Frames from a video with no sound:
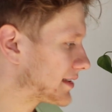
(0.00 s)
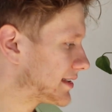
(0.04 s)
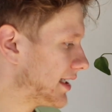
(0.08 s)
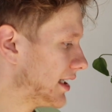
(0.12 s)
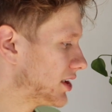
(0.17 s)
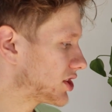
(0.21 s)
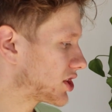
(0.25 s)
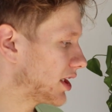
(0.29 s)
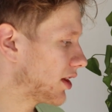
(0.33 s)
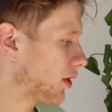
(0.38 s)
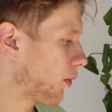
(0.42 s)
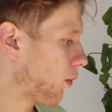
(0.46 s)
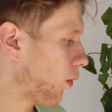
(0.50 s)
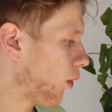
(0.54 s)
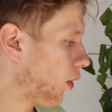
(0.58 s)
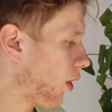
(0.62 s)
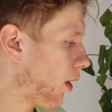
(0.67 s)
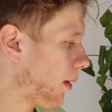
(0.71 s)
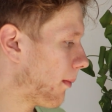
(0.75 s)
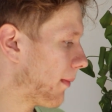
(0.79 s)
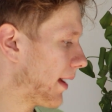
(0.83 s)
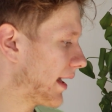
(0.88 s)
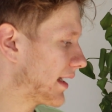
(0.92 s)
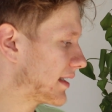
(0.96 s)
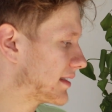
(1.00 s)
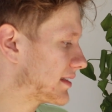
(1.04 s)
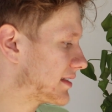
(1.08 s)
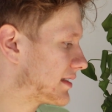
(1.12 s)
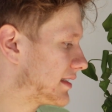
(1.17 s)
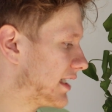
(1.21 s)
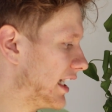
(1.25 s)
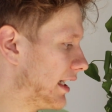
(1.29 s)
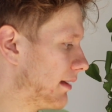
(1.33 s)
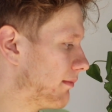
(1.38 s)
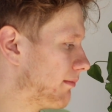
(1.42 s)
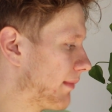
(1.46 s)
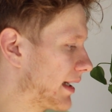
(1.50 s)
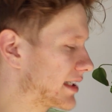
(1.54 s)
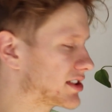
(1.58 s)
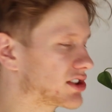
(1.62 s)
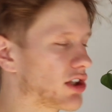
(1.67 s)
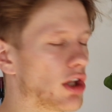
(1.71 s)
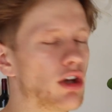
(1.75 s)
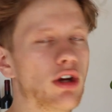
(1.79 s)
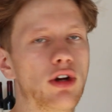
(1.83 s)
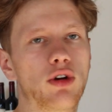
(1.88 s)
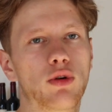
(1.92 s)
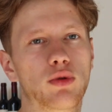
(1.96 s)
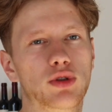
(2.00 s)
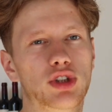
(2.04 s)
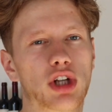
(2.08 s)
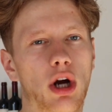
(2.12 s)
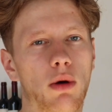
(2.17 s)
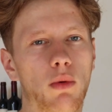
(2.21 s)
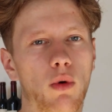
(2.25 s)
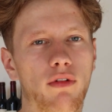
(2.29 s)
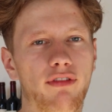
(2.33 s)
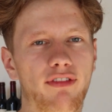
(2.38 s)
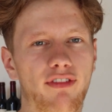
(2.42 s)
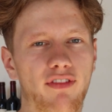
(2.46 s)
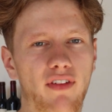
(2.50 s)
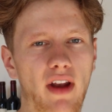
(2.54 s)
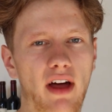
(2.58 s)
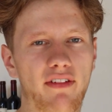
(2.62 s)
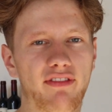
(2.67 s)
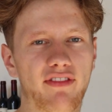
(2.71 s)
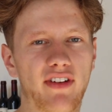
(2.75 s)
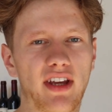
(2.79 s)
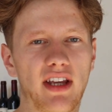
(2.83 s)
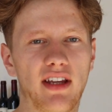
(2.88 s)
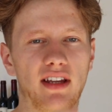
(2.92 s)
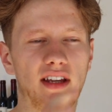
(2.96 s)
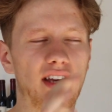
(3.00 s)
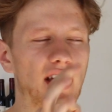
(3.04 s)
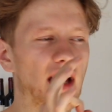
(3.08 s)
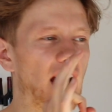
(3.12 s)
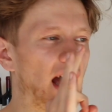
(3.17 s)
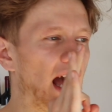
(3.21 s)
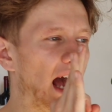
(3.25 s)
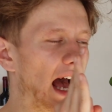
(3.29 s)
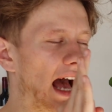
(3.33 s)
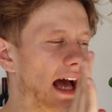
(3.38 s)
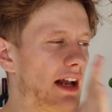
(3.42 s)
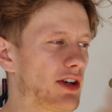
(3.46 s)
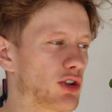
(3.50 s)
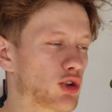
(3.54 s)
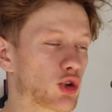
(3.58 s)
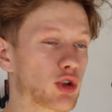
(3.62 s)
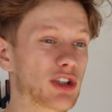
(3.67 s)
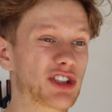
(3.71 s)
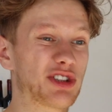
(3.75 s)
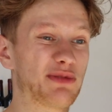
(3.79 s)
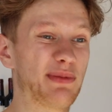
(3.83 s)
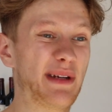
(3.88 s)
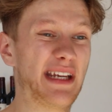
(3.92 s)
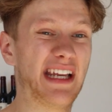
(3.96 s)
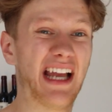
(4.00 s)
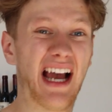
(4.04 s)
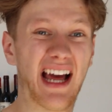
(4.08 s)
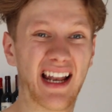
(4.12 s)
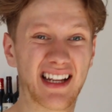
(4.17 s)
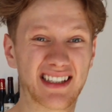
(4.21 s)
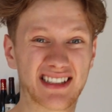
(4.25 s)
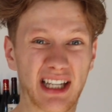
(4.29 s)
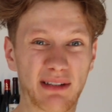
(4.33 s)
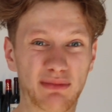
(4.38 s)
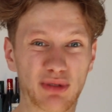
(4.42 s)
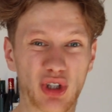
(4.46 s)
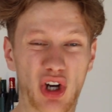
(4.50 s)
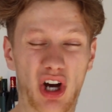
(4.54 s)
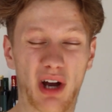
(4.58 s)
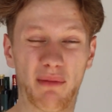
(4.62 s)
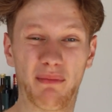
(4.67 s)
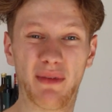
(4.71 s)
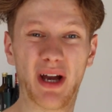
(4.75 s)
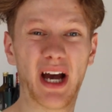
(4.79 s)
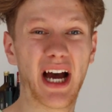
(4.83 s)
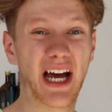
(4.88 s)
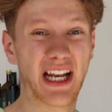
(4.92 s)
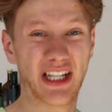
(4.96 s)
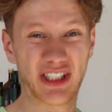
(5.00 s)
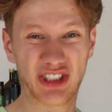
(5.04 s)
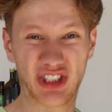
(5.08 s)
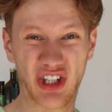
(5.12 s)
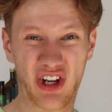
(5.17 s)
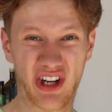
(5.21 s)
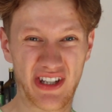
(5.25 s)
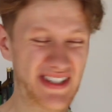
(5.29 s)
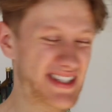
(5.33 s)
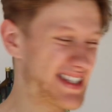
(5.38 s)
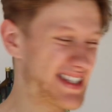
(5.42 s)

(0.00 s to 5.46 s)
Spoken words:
Essentially, the water makes steam, makes the noodles go all fluffy and crispy at the same time, and it's nice.